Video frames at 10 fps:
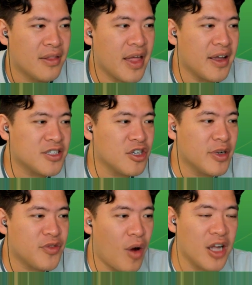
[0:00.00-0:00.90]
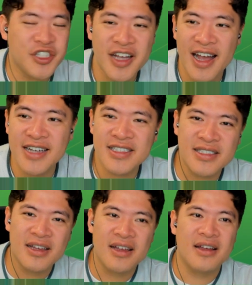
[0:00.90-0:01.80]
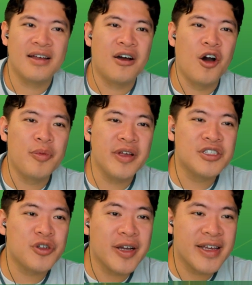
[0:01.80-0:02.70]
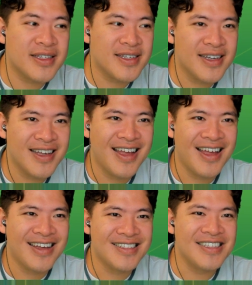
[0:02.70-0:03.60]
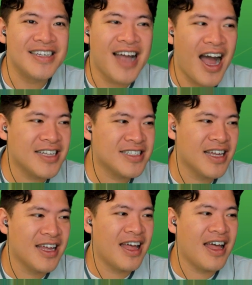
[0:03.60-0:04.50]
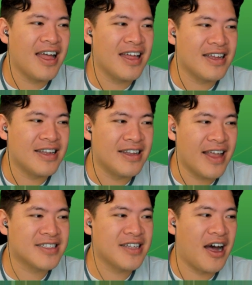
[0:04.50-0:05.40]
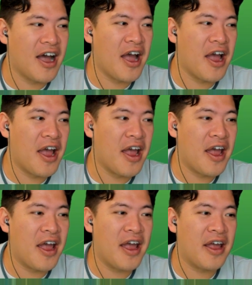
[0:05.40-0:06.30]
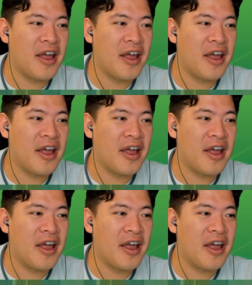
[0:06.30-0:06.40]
Thank you guys so much for watching, guys. Hope you enjoyed it. See you guys next time.